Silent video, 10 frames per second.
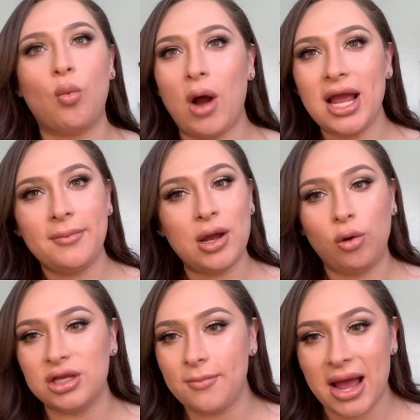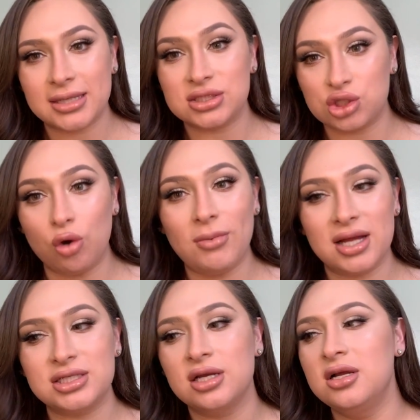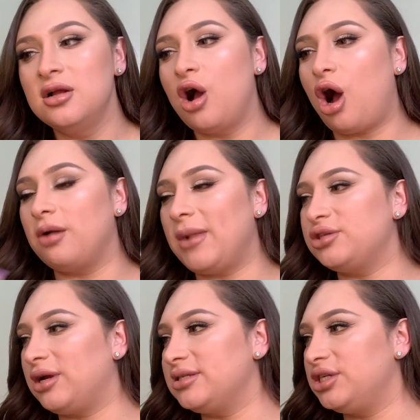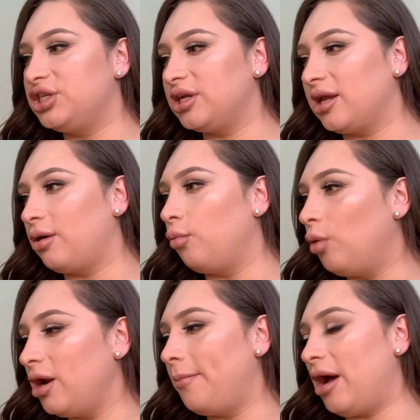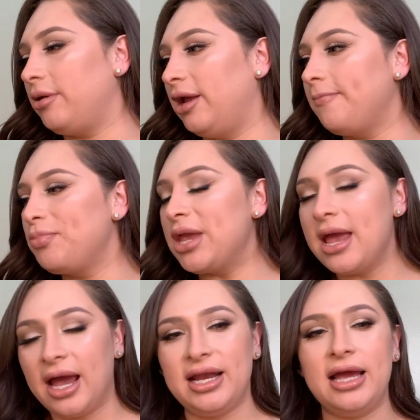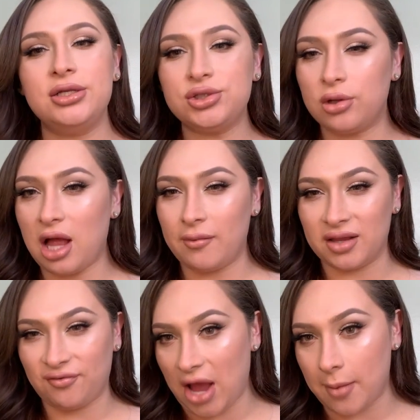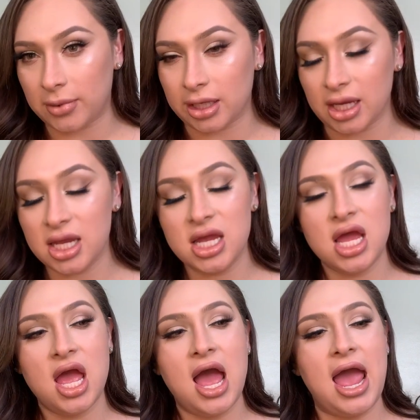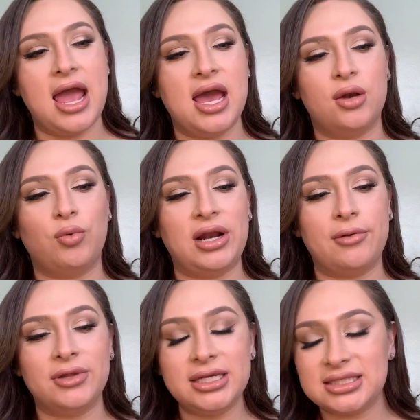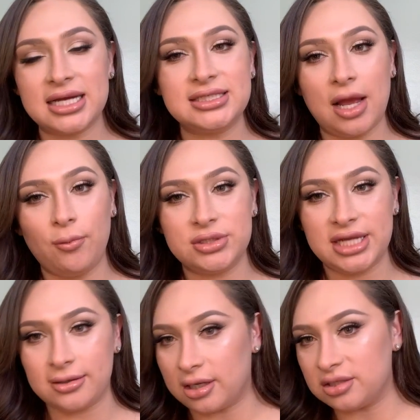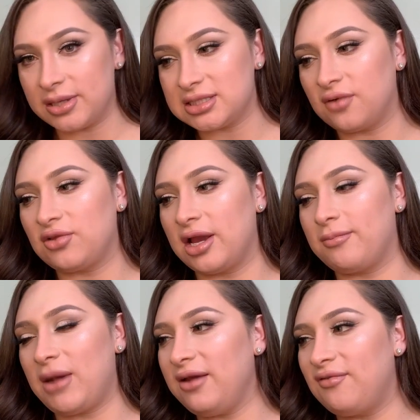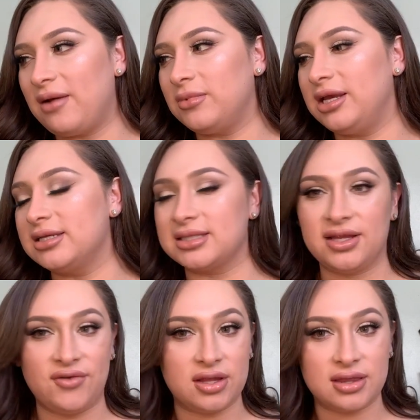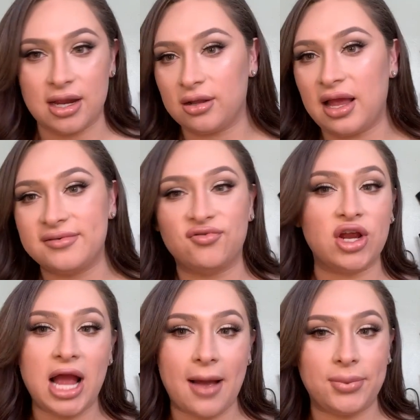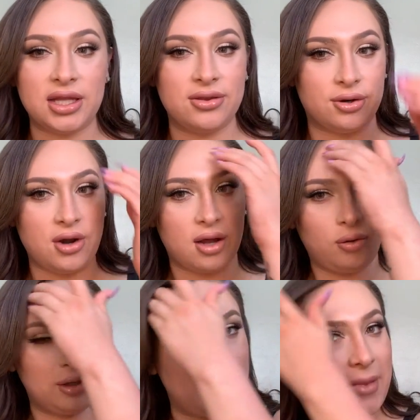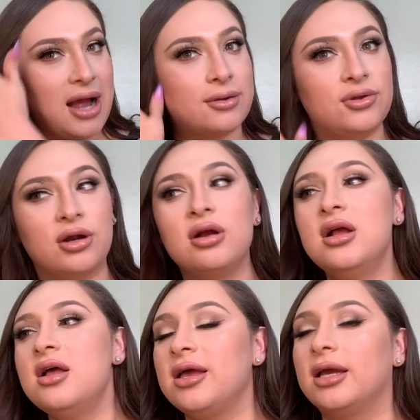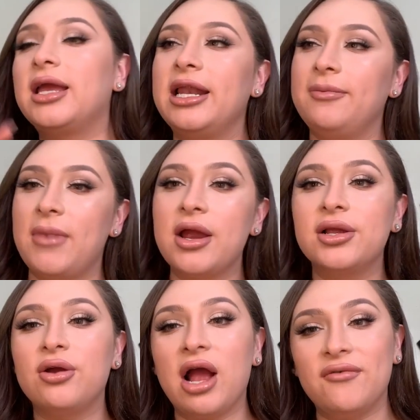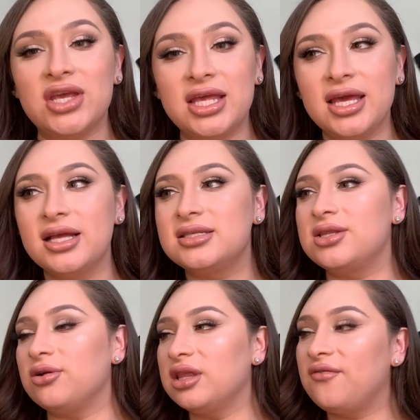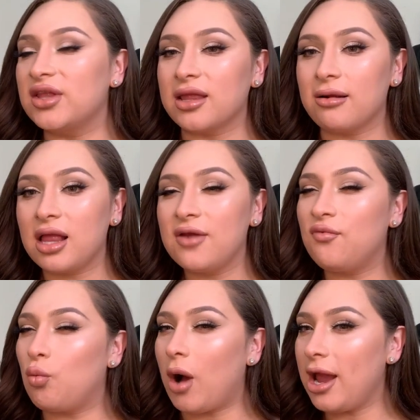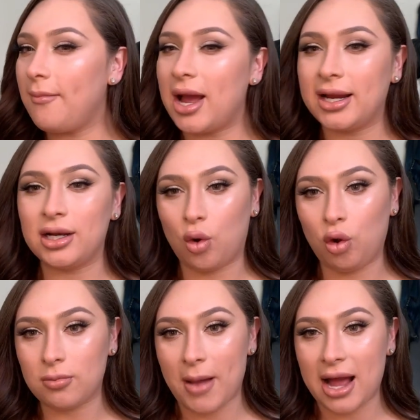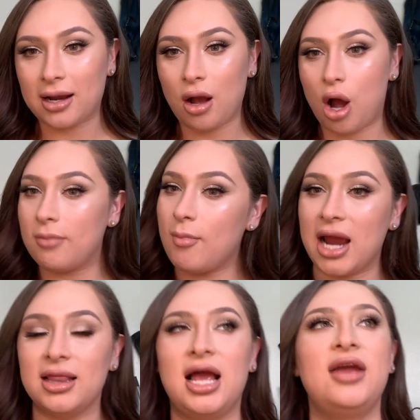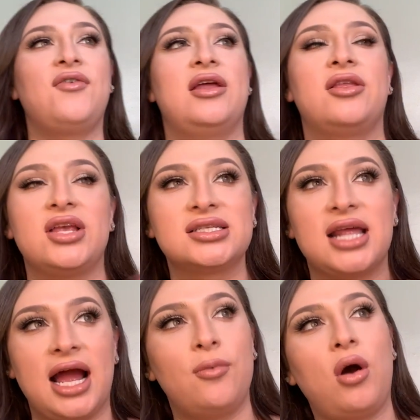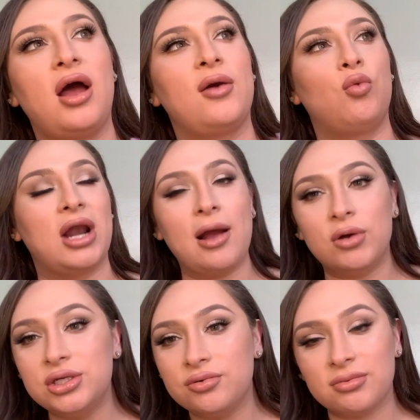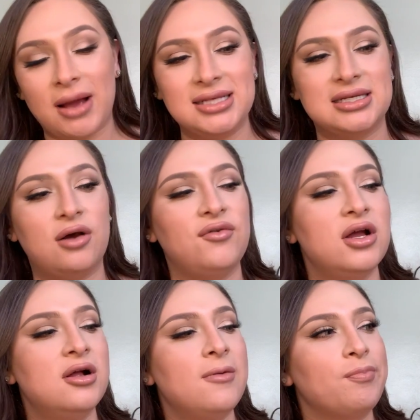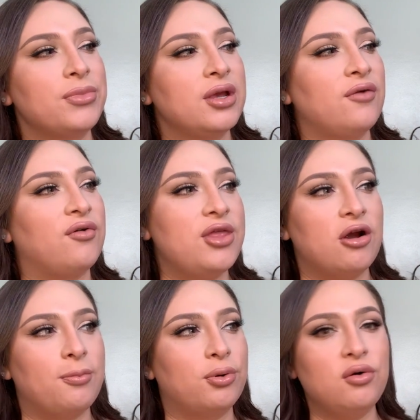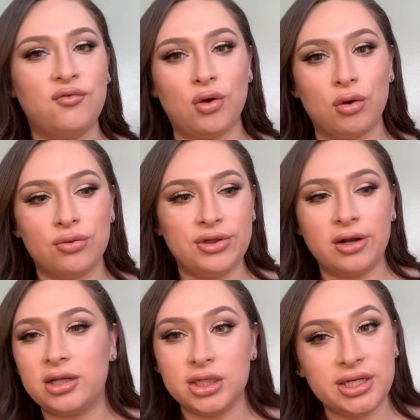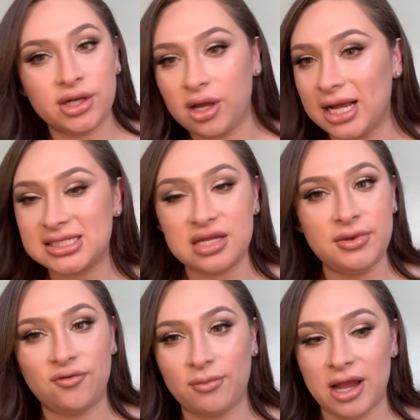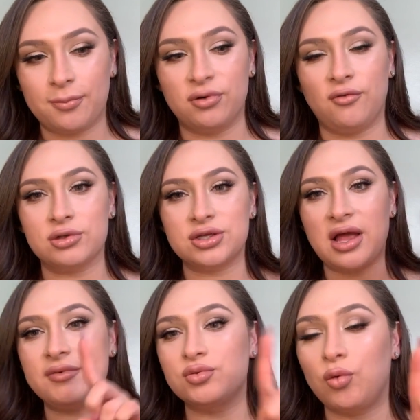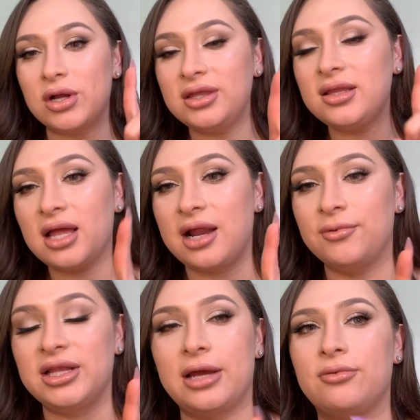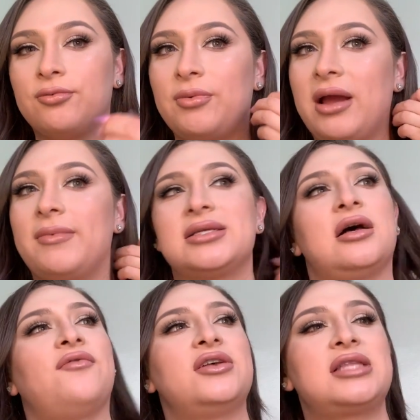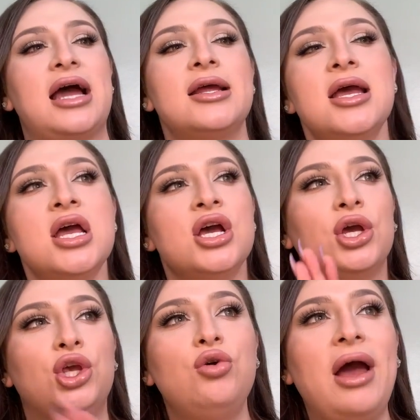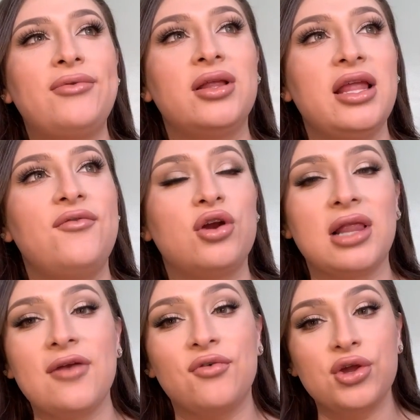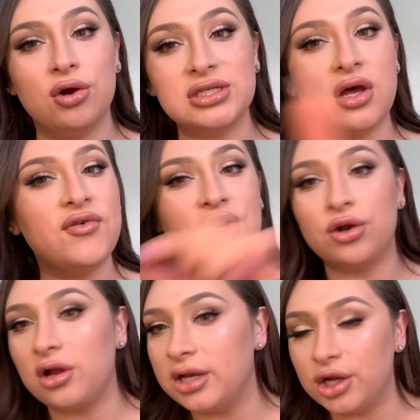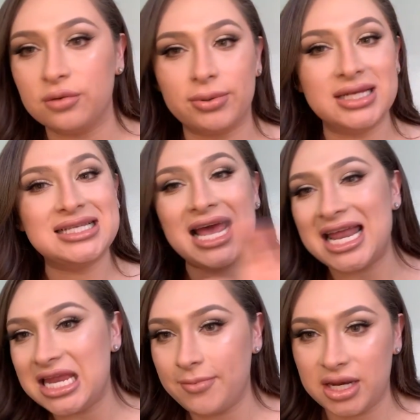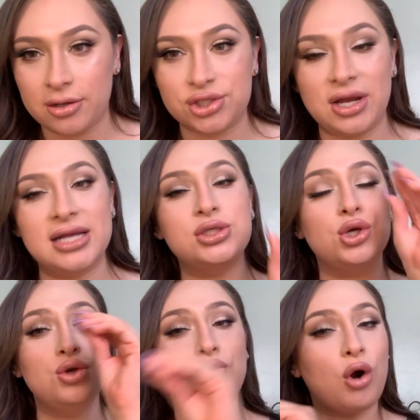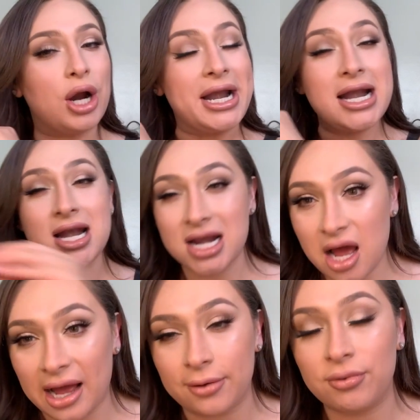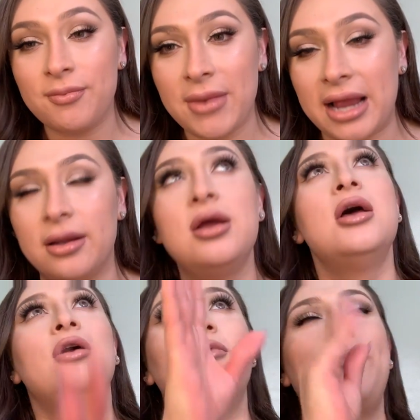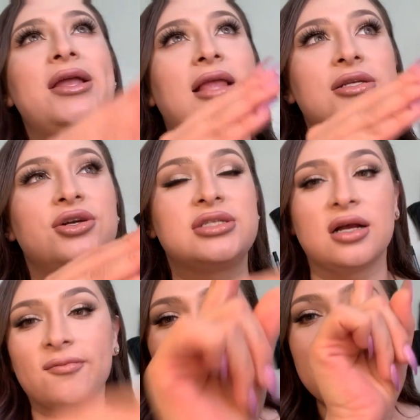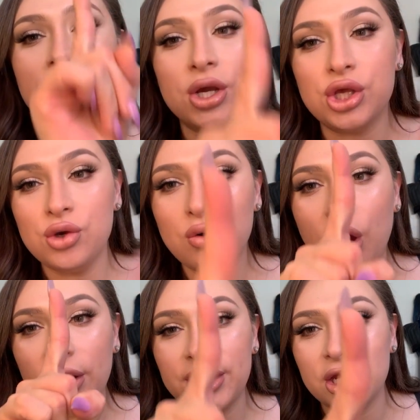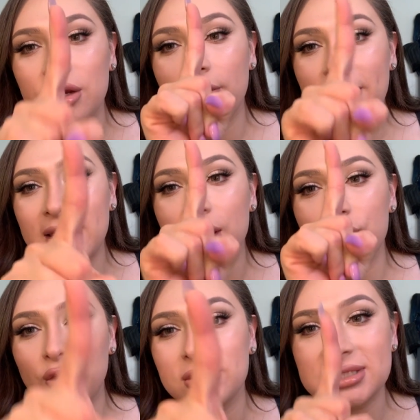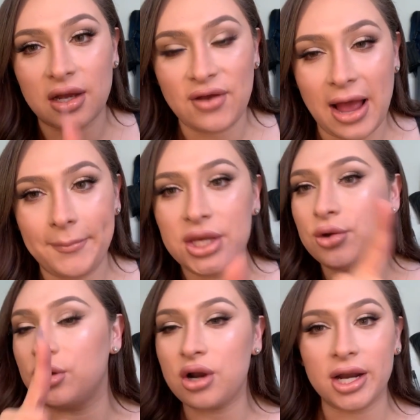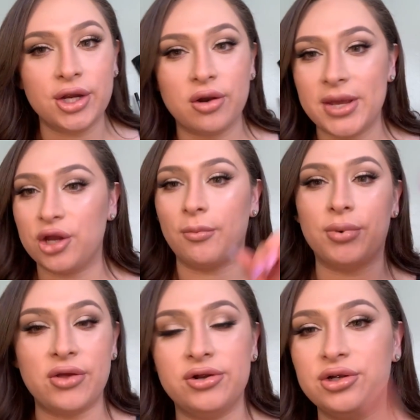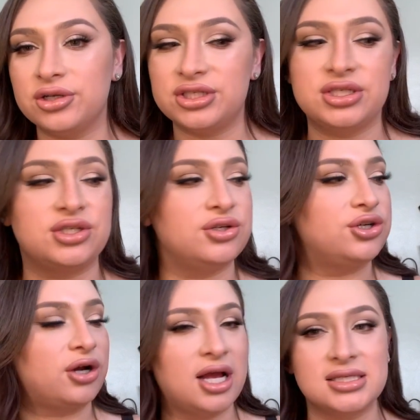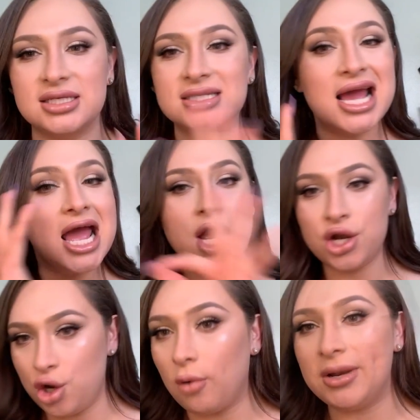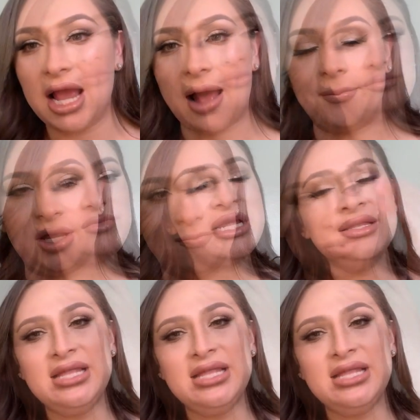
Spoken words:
Why am I holding back so much on my transition? Like, what about it? And I had to do a lot with family. And when I really sat down one day and thought to myself, like, my family is living their lives very happily. They're not holding back. They're getting married. They're having kids. They're living their life. Why am I gonna hold back on my life and the things that I want and what I wanna do with myself for their approval? They're clearly not asking me for my approval. So that was one thing that I really had to remind myself, is that you have to live your life for yourself, and you're not here to please anybody else, you guys. You are not. Repeat that to yourself. You are here to make yourself happy. You are not here to make your brother, your sisters, your cousins, nobody happy.